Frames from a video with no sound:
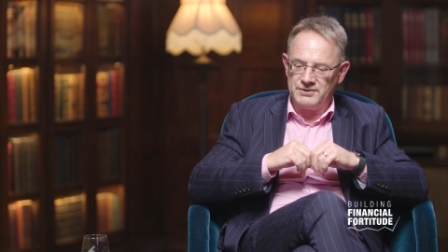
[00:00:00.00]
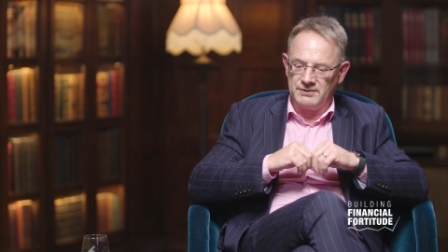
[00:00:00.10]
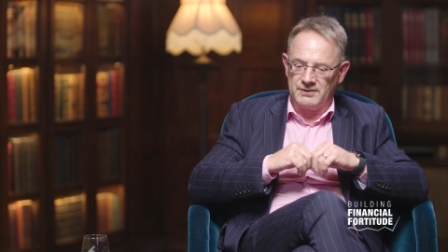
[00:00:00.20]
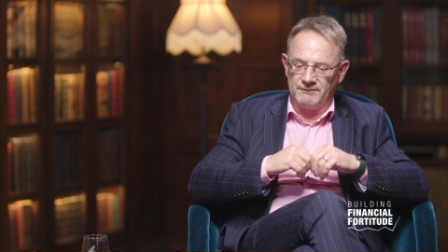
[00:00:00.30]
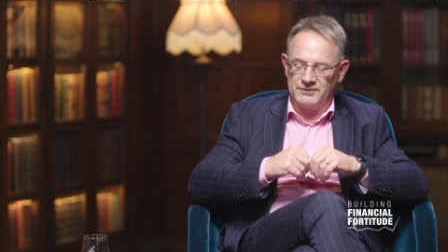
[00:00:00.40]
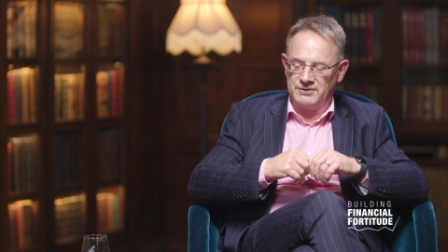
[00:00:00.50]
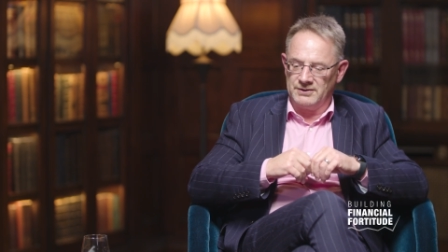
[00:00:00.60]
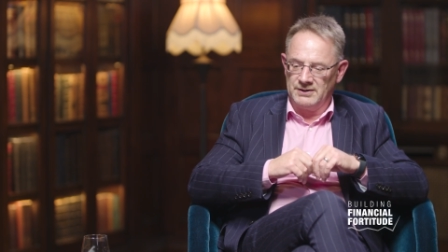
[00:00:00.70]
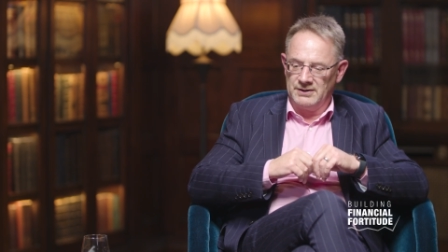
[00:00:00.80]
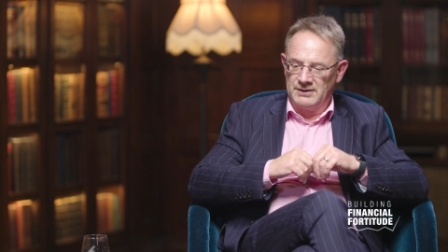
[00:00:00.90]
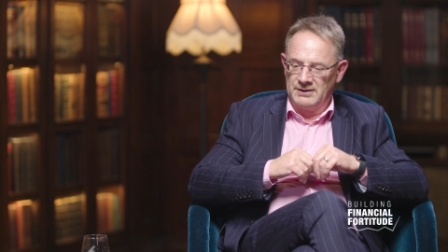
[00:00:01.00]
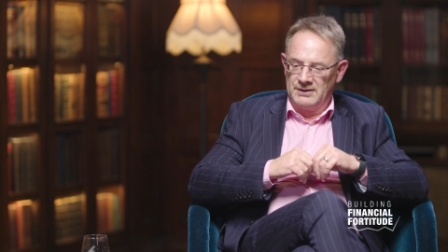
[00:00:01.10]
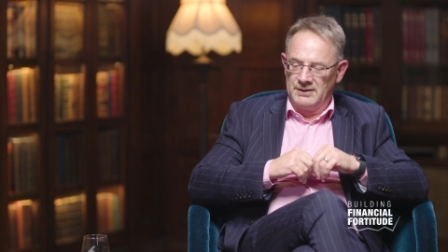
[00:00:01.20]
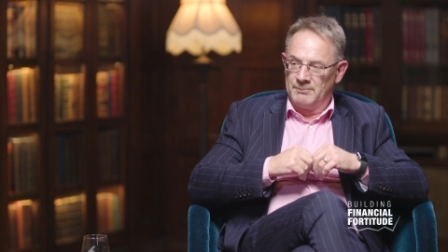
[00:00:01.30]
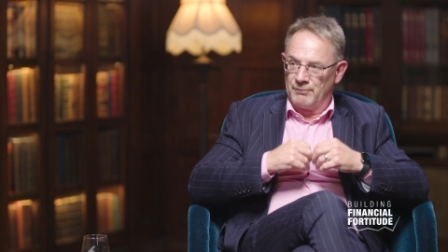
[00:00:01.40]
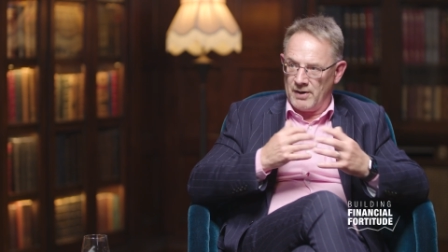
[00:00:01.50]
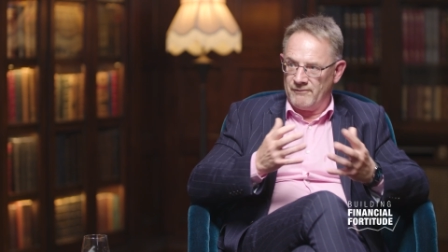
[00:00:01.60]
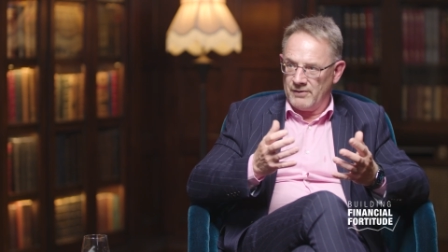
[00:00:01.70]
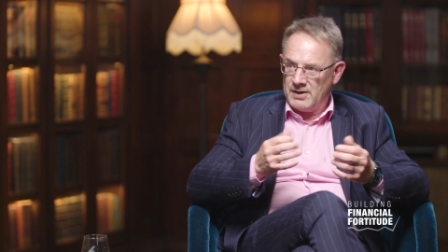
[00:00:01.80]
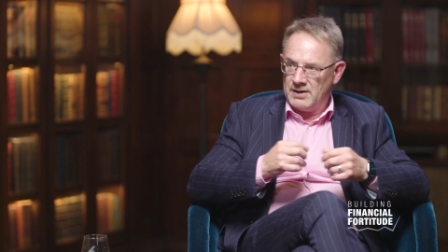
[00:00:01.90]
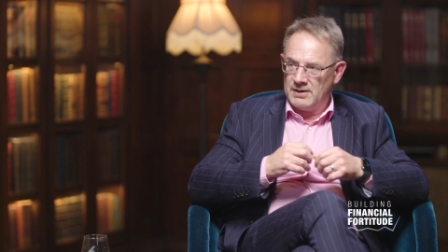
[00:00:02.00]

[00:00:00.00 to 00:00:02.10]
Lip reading: It covers bravery,